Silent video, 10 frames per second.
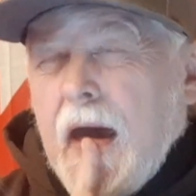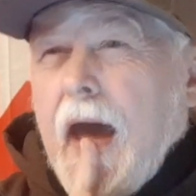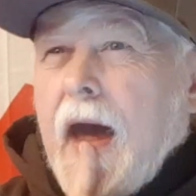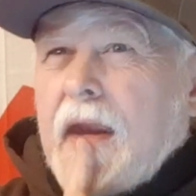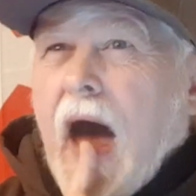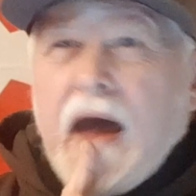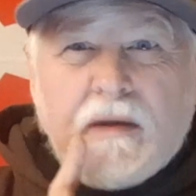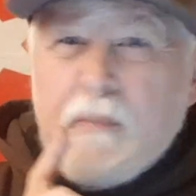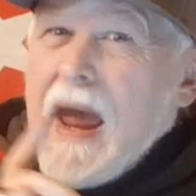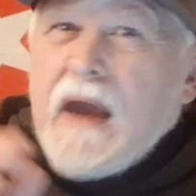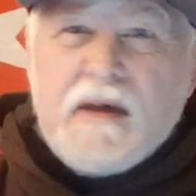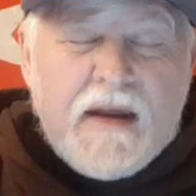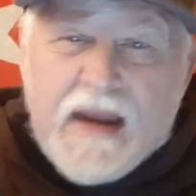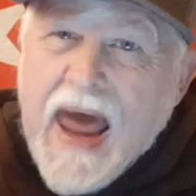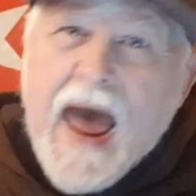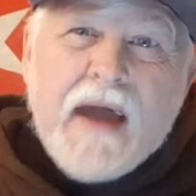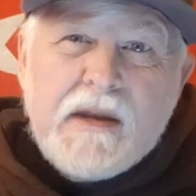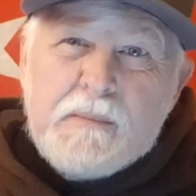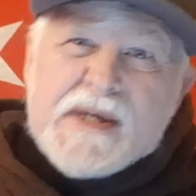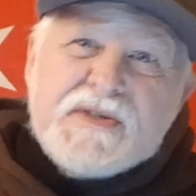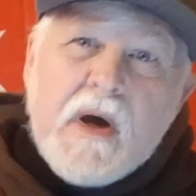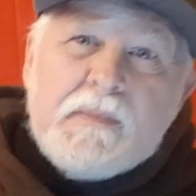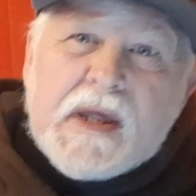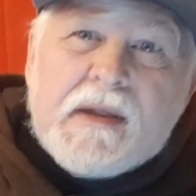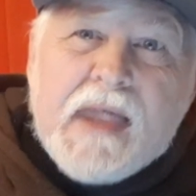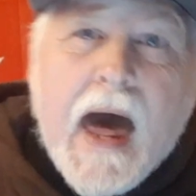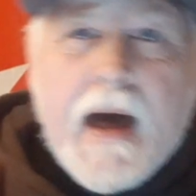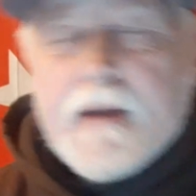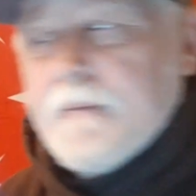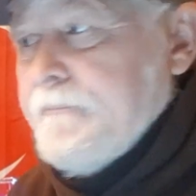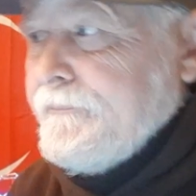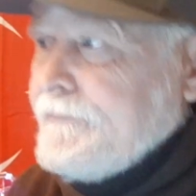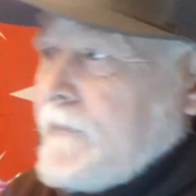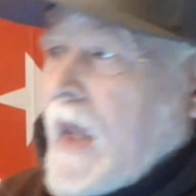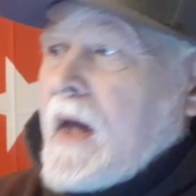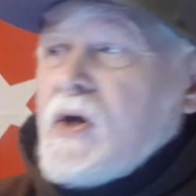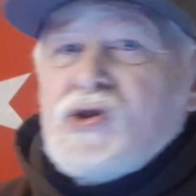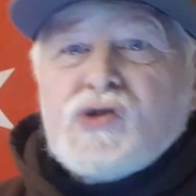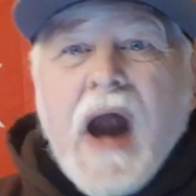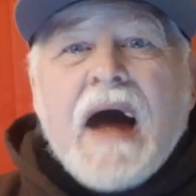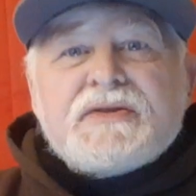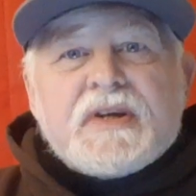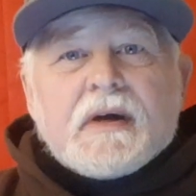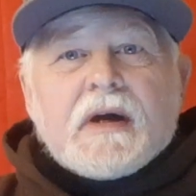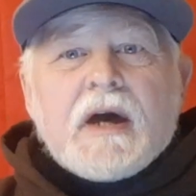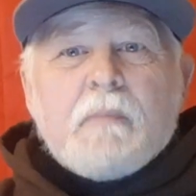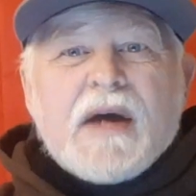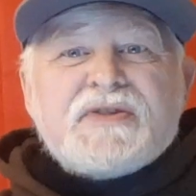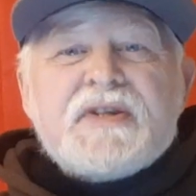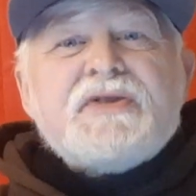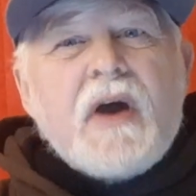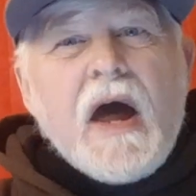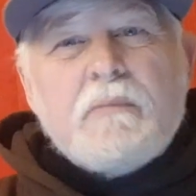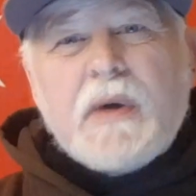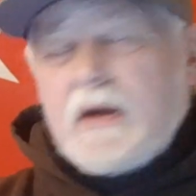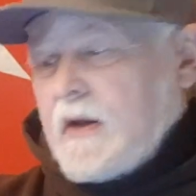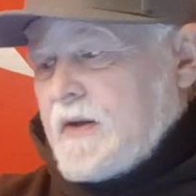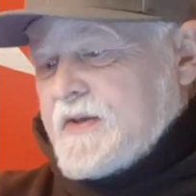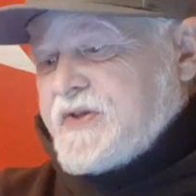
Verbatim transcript: And I demanded it had to be something that drastic. And my sister had been in the